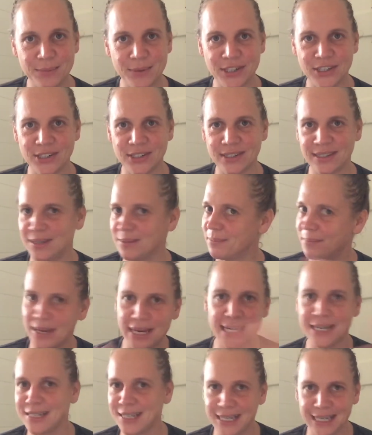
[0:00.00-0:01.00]
which is an
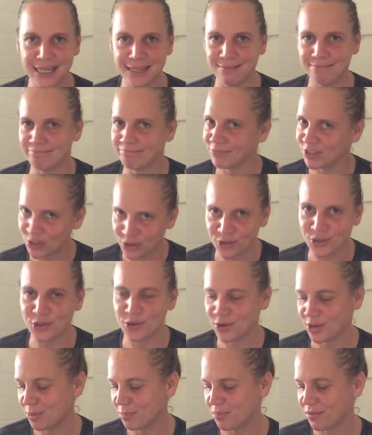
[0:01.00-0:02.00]
amazing,
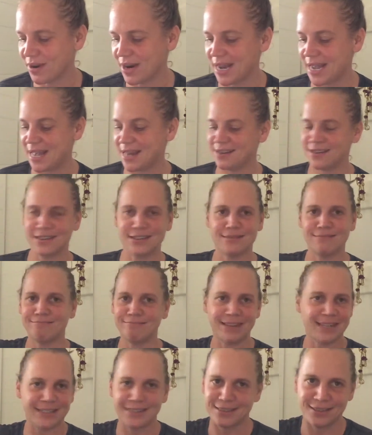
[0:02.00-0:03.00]
yoga brand,
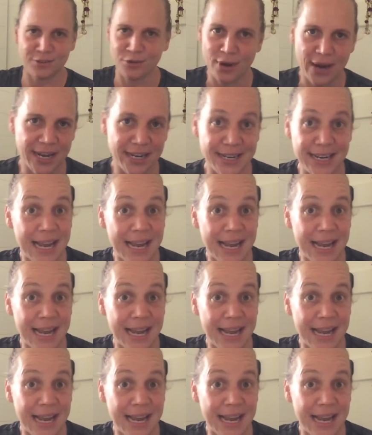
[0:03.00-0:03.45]
and it's great.